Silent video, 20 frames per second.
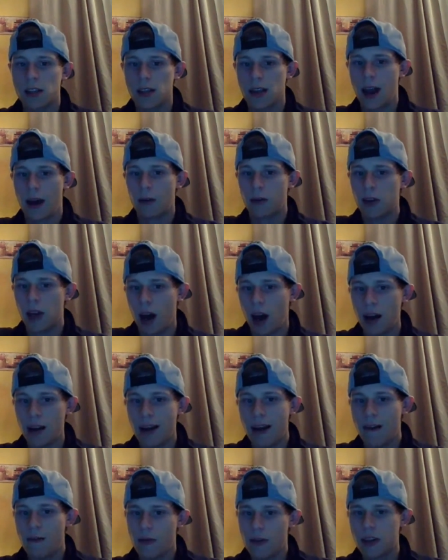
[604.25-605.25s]
Now, not
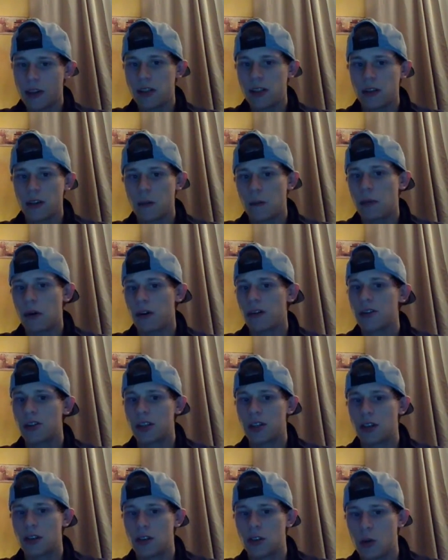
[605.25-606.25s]
every single
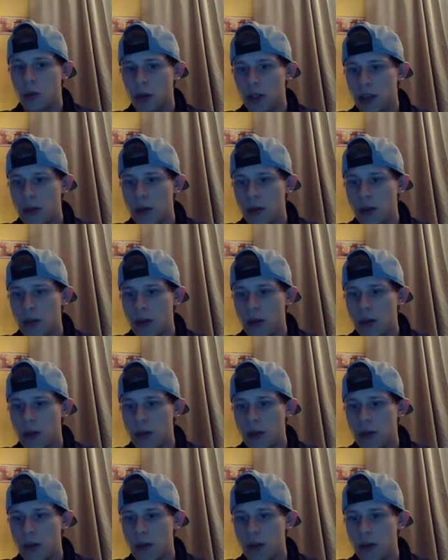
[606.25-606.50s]
person is going